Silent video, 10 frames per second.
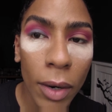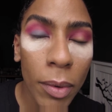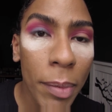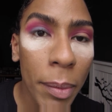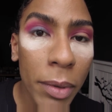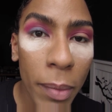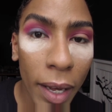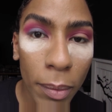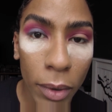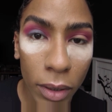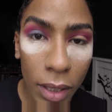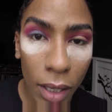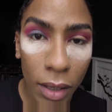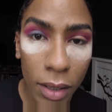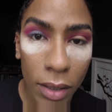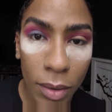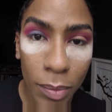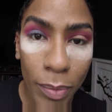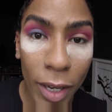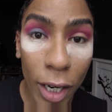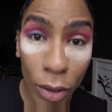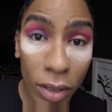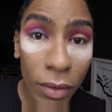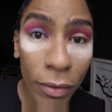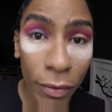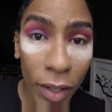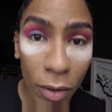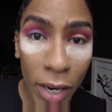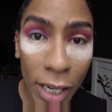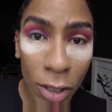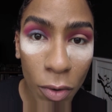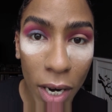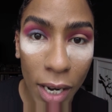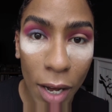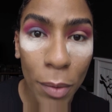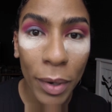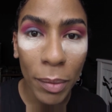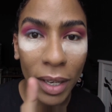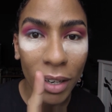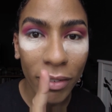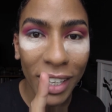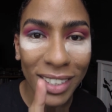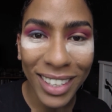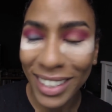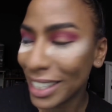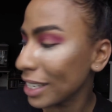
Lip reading: it when people's makeup looks like this. It looks V-ratchet right now, but I'm gonna fix it.